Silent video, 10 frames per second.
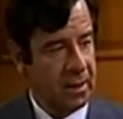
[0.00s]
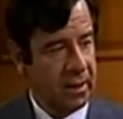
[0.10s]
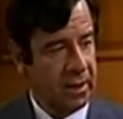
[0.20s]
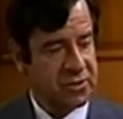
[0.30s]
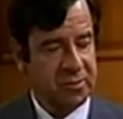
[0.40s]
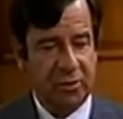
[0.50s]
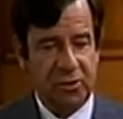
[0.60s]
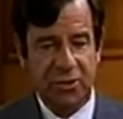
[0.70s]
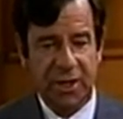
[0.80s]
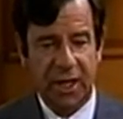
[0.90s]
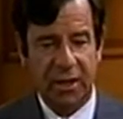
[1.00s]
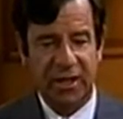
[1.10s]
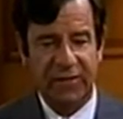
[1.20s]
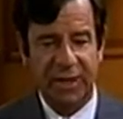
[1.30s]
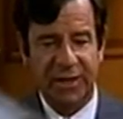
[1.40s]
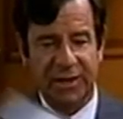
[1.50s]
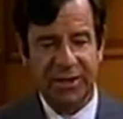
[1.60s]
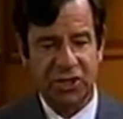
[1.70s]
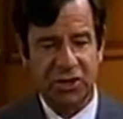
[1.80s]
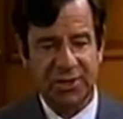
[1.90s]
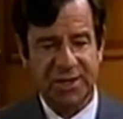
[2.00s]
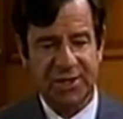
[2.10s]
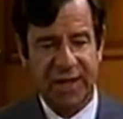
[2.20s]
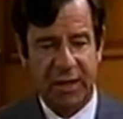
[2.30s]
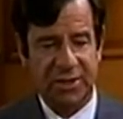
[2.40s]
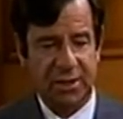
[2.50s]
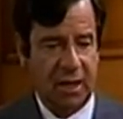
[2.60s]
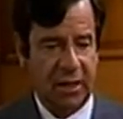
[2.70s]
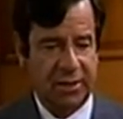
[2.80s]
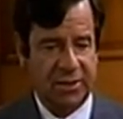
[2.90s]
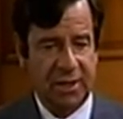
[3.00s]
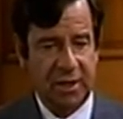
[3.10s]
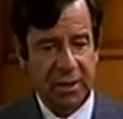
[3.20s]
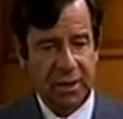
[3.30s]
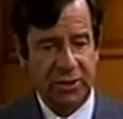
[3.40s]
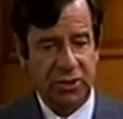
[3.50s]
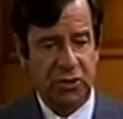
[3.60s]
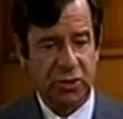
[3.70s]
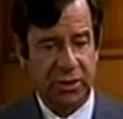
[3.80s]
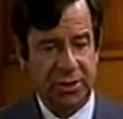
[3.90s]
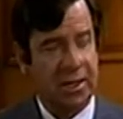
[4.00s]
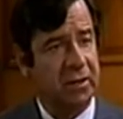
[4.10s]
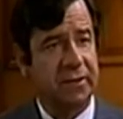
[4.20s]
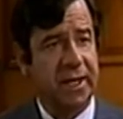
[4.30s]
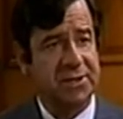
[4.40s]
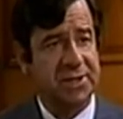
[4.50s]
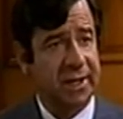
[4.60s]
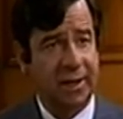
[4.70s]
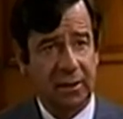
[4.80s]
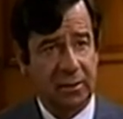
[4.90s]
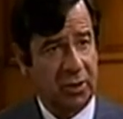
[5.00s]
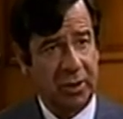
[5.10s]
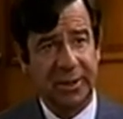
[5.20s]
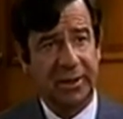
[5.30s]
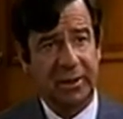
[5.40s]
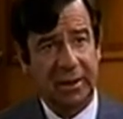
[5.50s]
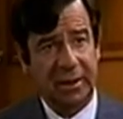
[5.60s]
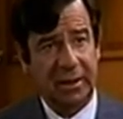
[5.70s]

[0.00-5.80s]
I don't suppose you'd care to give me an additional $6,000 and insure yourself against guilt permanently.